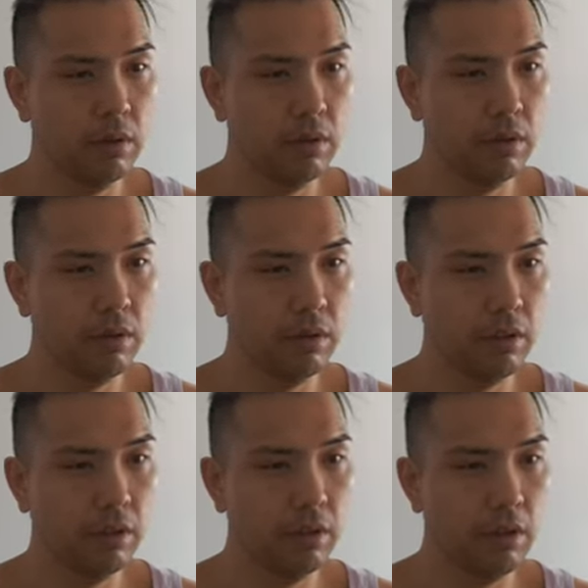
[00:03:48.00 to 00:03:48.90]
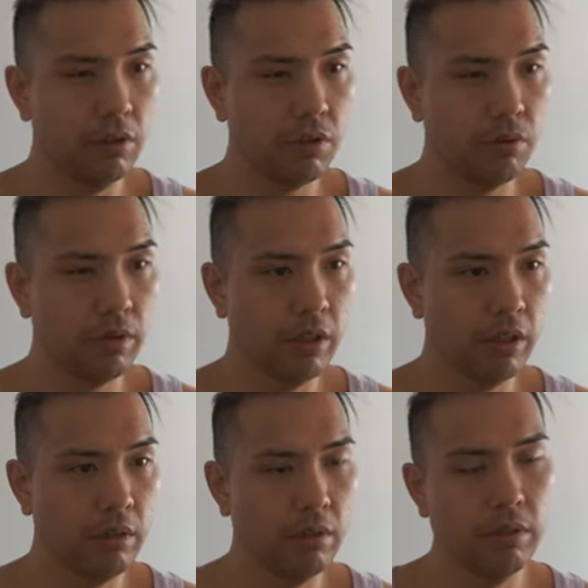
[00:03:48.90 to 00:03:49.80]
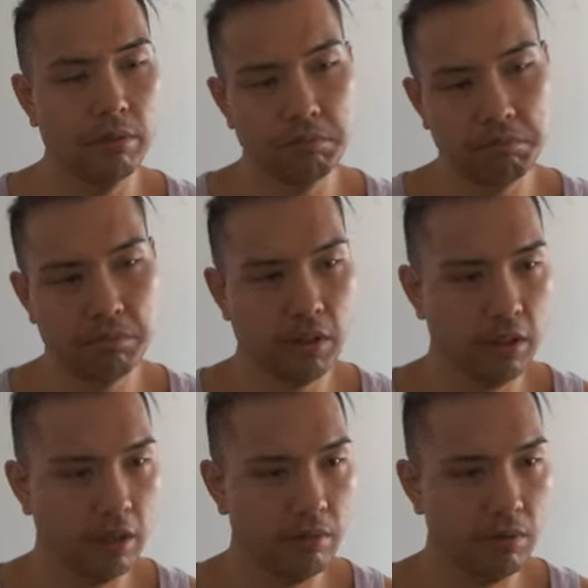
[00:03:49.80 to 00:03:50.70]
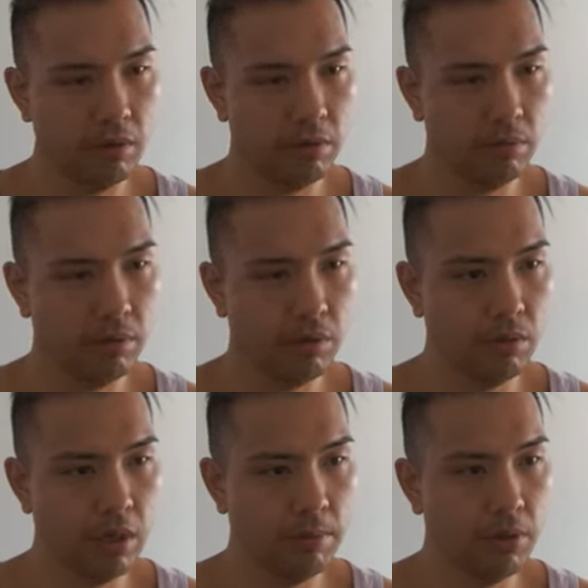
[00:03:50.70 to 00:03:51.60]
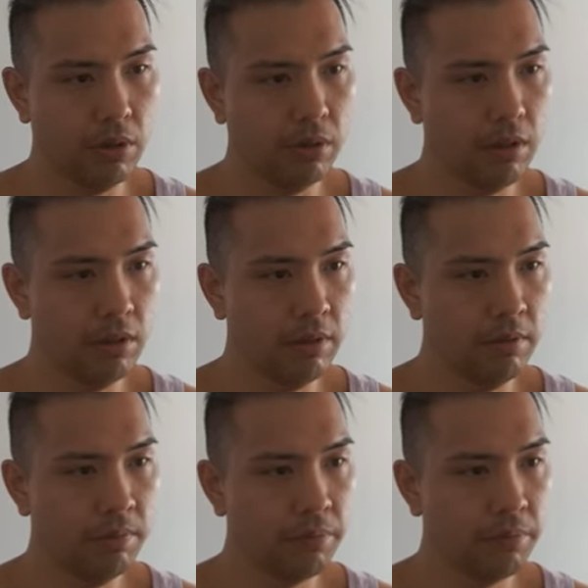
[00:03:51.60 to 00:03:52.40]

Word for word: Then acknowledge, okay. Oh, got that wrong. So I'm all done.